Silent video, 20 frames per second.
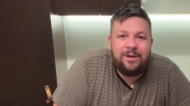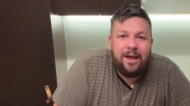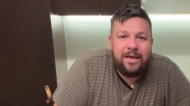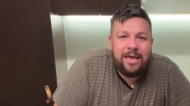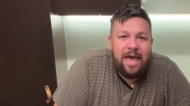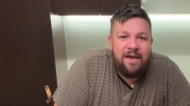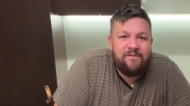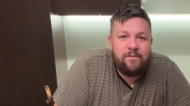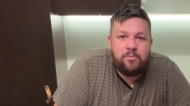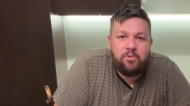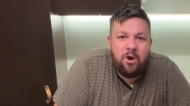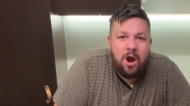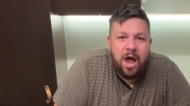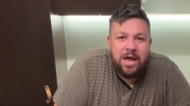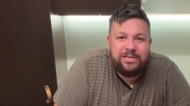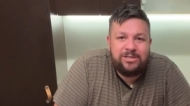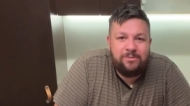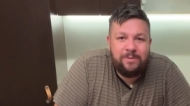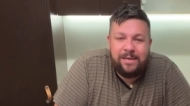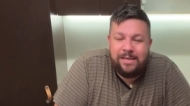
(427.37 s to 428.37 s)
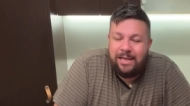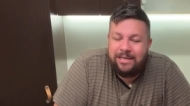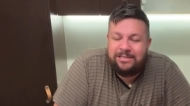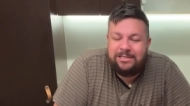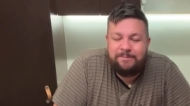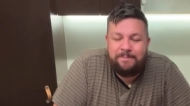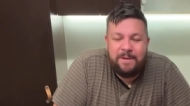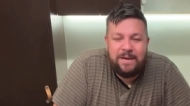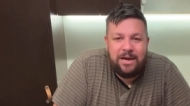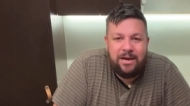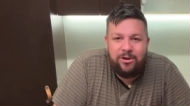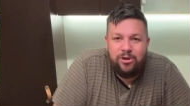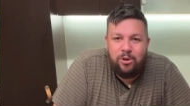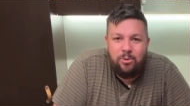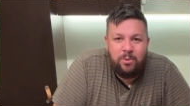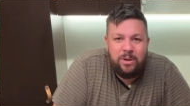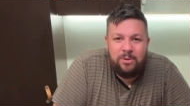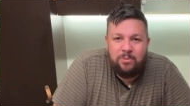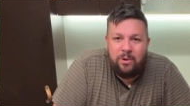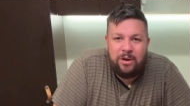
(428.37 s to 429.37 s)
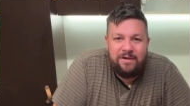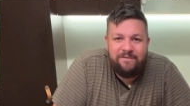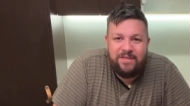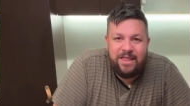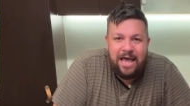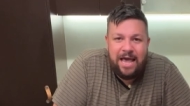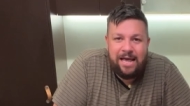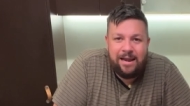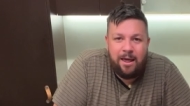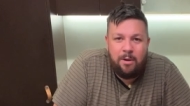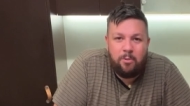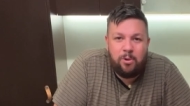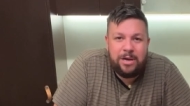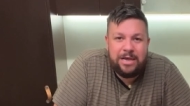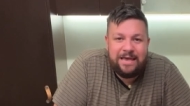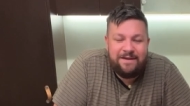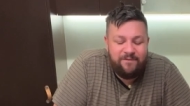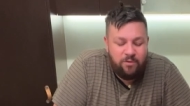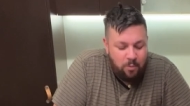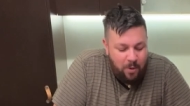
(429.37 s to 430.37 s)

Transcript: I have a prize wheel. I spin it and you win whatever the hell I want to give